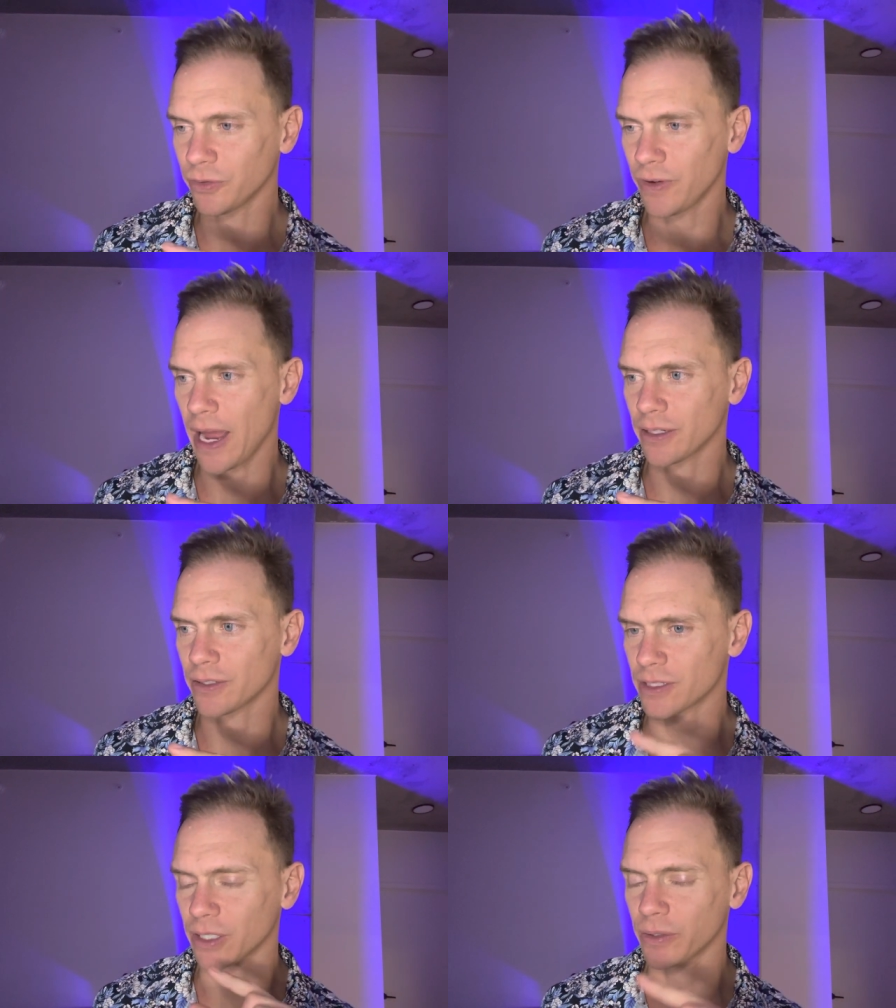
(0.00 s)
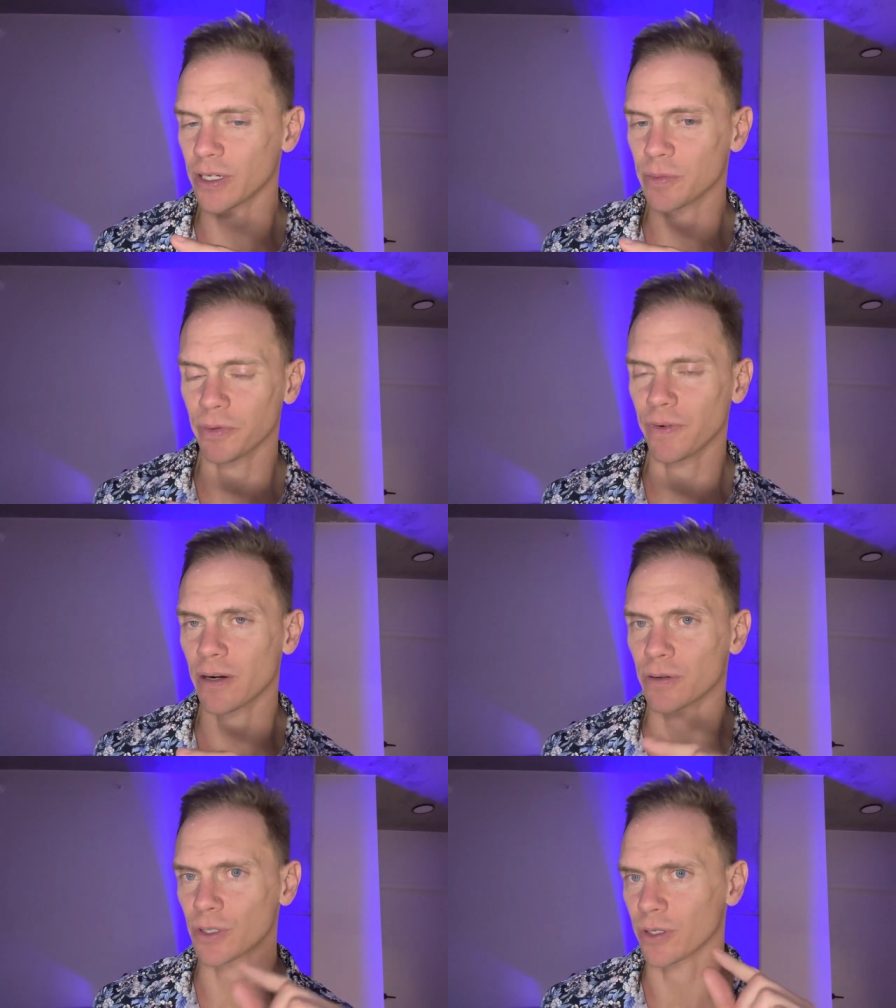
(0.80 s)
factors that creates
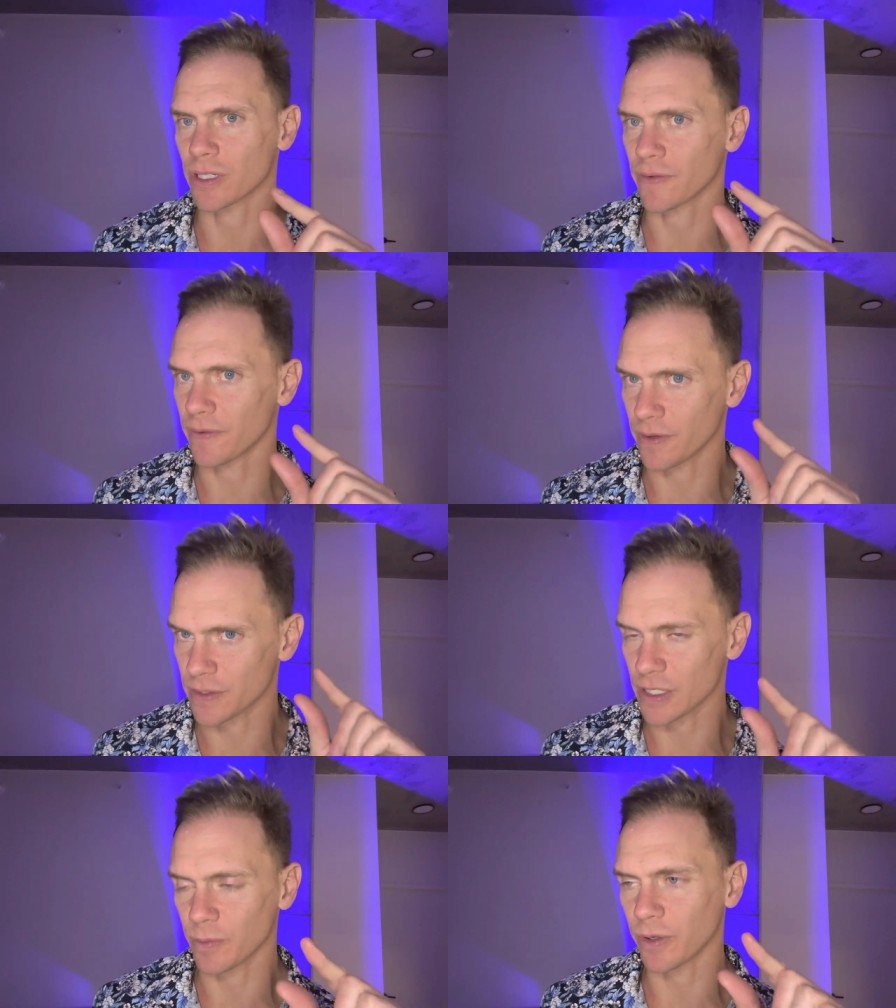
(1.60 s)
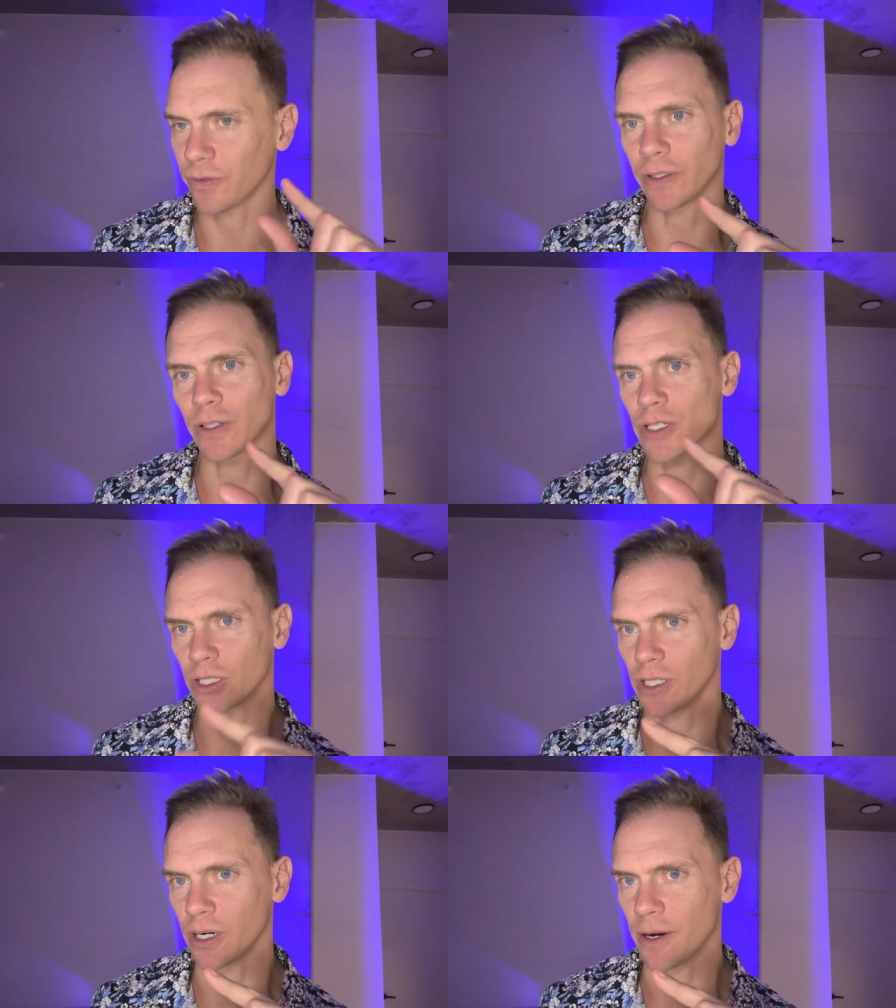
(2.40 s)
profound results is, is someone feels
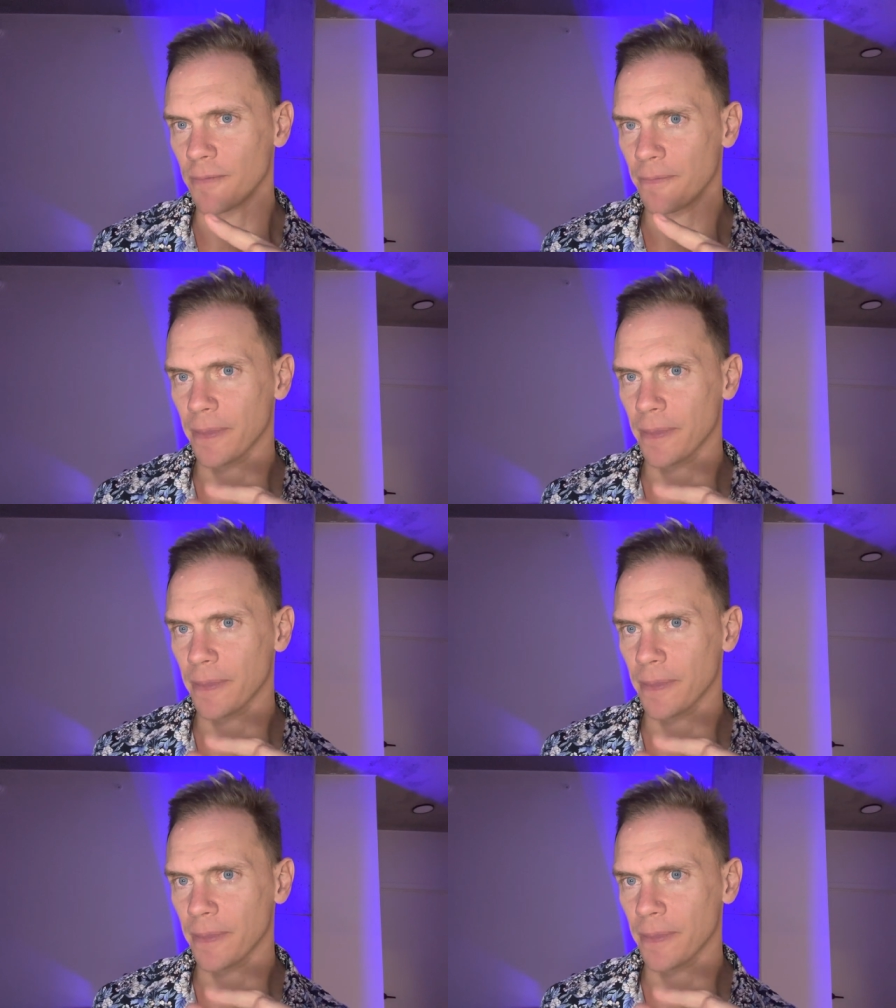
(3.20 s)
secure.